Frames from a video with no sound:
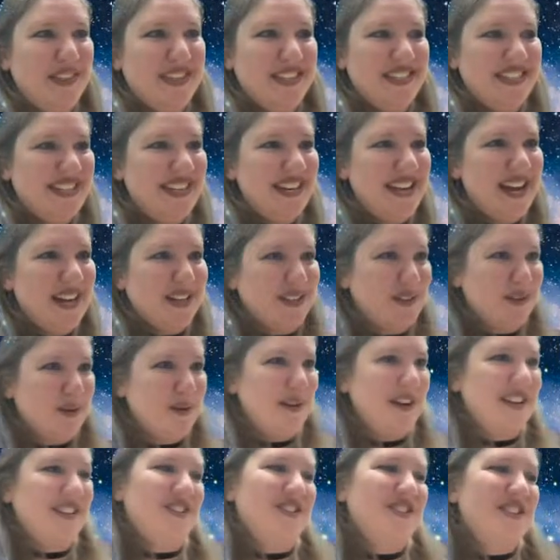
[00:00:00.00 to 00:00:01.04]
this next
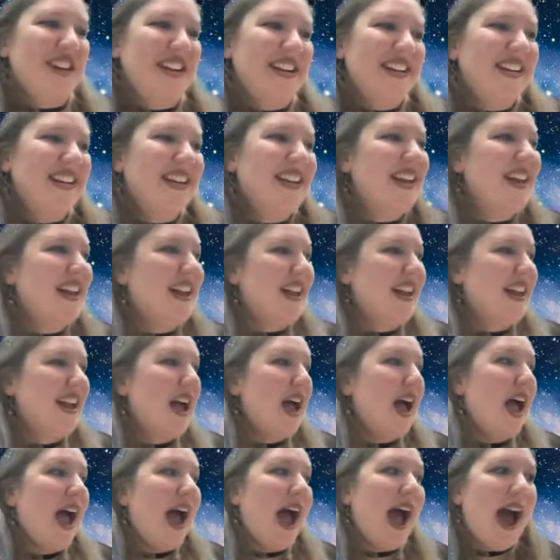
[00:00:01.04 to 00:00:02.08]
question.
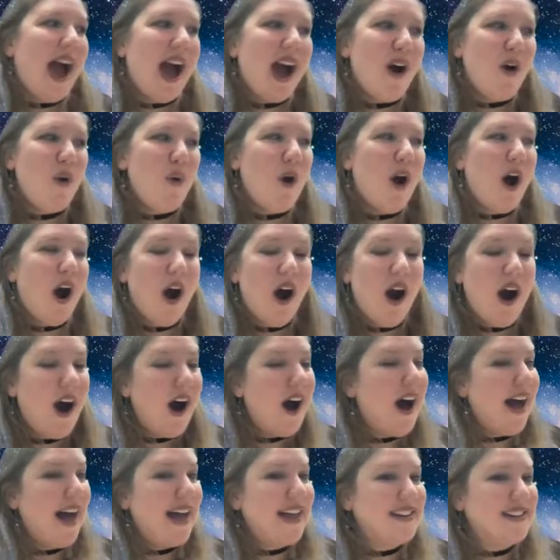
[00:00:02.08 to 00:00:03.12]
How
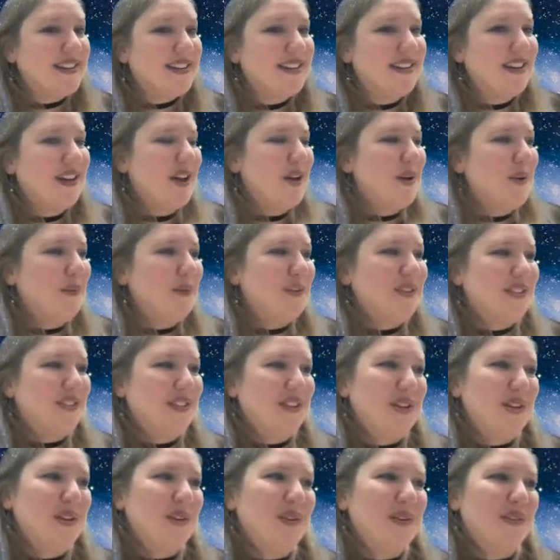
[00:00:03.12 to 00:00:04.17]
hot was the
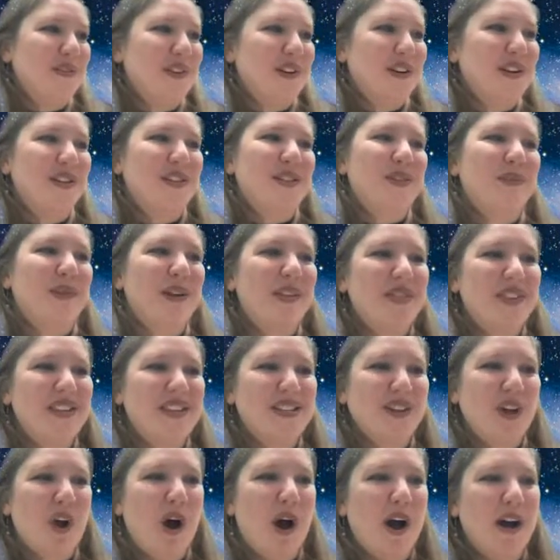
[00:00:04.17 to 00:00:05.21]
universe when
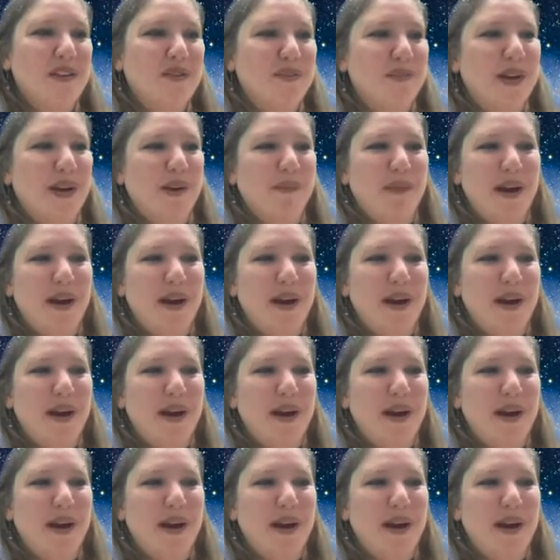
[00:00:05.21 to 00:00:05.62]
this cosmic